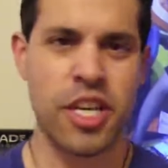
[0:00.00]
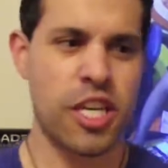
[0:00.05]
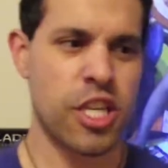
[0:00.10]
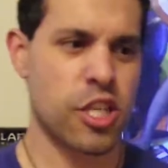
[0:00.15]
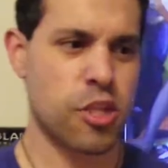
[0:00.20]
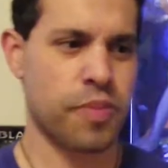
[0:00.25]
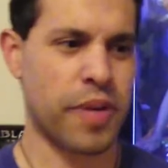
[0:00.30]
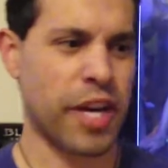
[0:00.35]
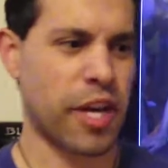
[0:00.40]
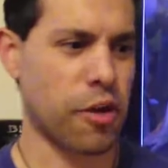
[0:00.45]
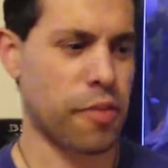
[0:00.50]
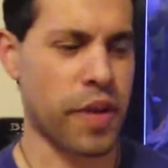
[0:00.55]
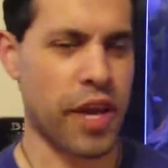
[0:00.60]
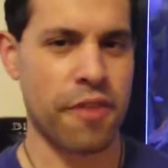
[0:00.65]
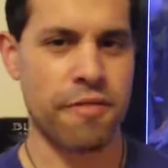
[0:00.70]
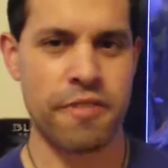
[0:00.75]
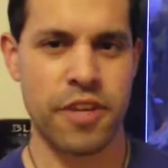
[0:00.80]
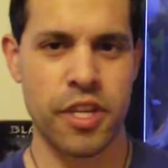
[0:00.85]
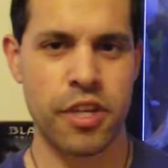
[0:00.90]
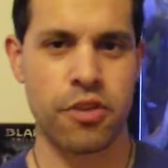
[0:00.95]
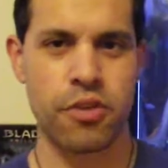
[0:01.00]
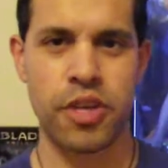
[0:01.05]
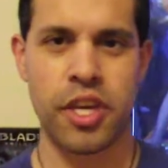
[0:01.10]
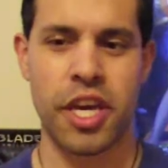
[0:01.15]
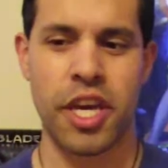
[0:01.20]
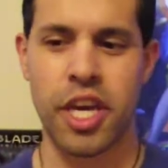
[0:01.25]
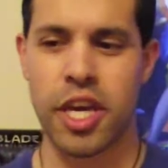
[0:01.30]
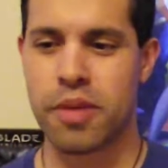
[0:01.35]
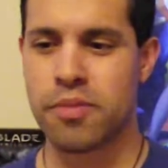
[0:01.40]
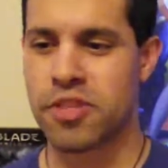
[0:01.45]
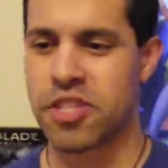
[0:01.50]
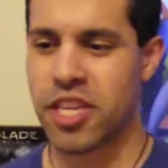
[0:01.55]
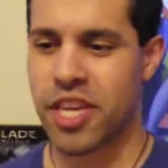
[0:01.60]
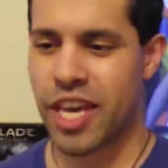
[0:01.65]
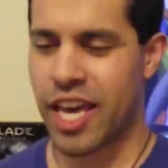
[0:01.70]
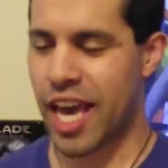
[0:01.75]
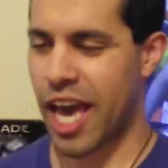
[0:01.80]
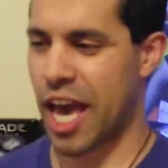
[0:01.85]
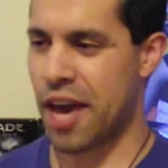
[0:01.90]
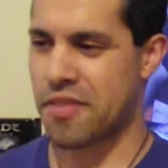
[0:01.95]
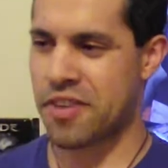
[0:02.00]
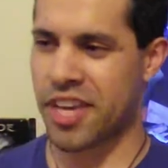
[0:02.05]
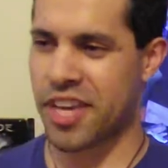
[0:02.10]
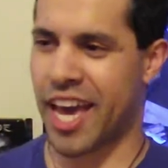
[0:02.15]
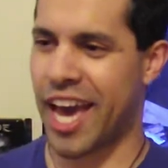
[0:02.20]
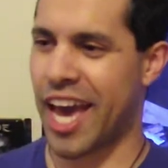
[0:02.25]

Spider-Man video games, having